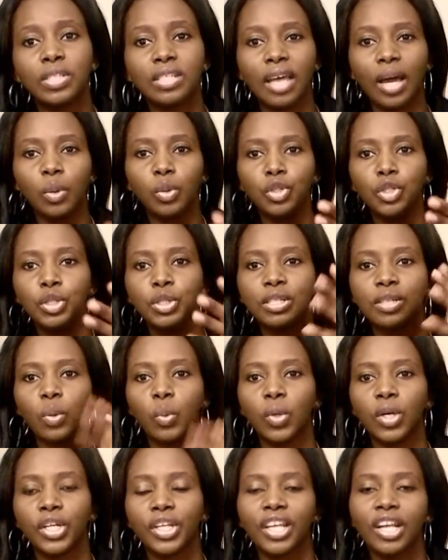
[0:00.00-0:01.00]
will use the
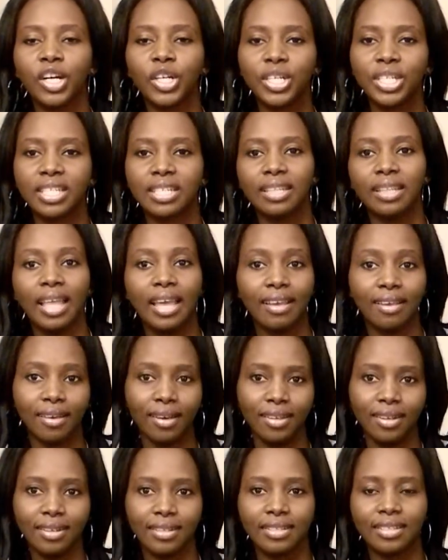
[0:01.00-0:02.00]
word curse like
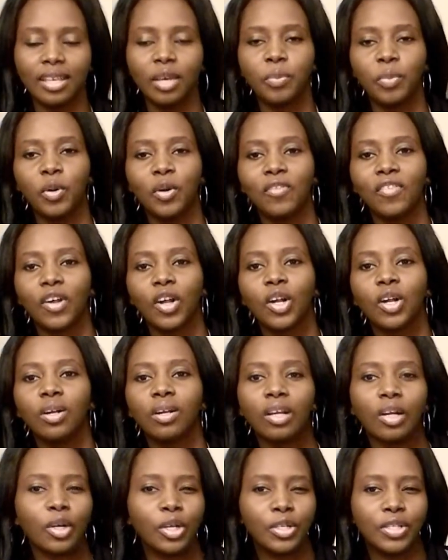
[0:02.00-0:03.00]
an example of a
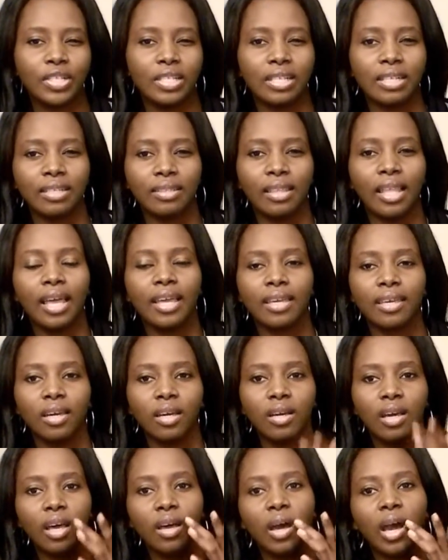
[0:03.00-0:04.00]
cursing, like
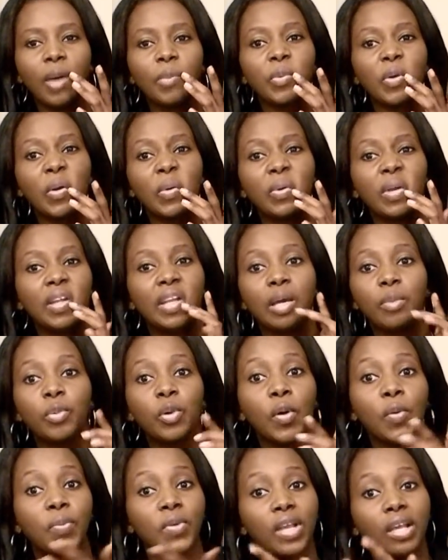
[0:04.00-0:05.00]

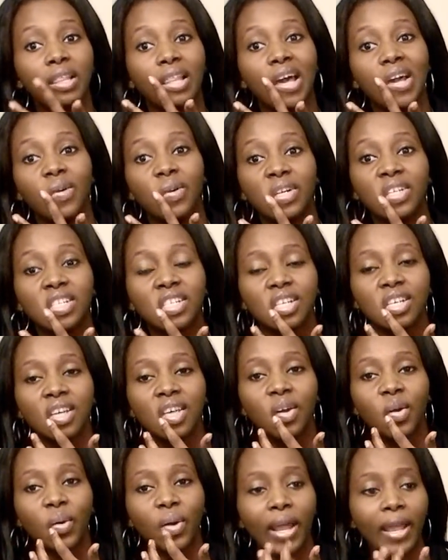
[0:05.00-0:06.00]
inappropriate language,
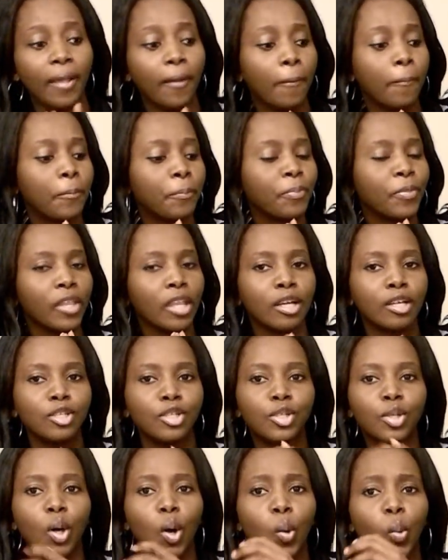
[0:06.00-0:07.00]
right?
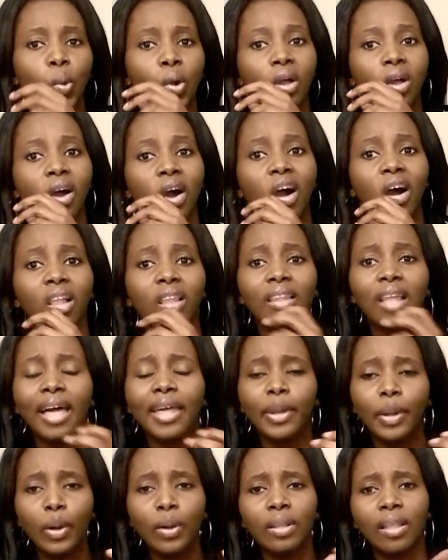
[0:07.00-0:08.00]
So I
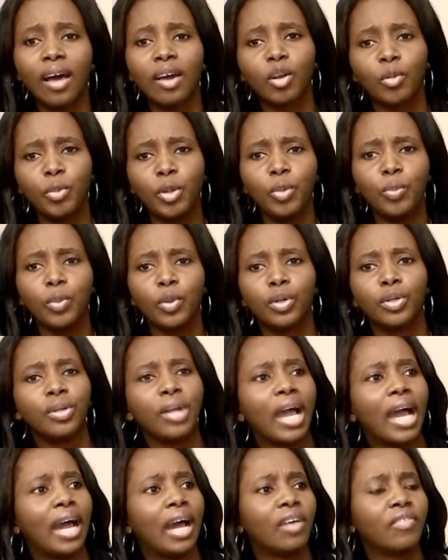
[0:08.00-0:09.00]
know a lot of people
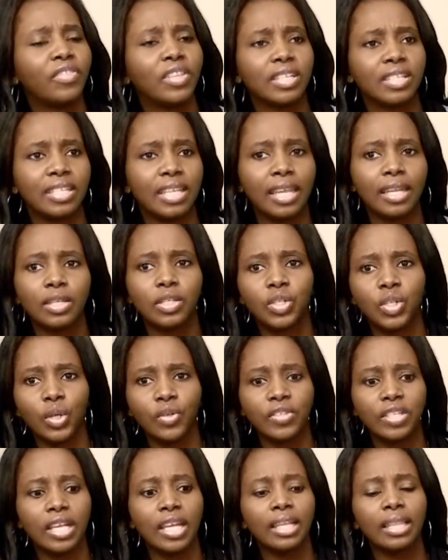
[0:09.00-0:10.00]
have this tendency of
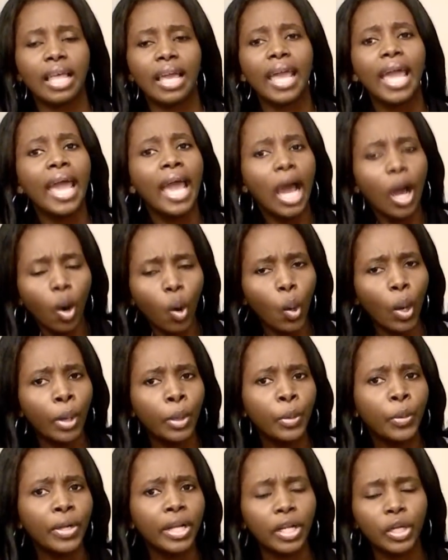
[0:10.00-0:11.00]
saying like, oh, I
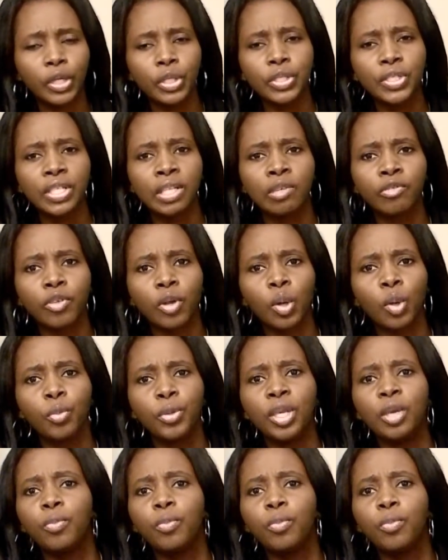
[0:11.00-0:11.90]
don't want to curse in front of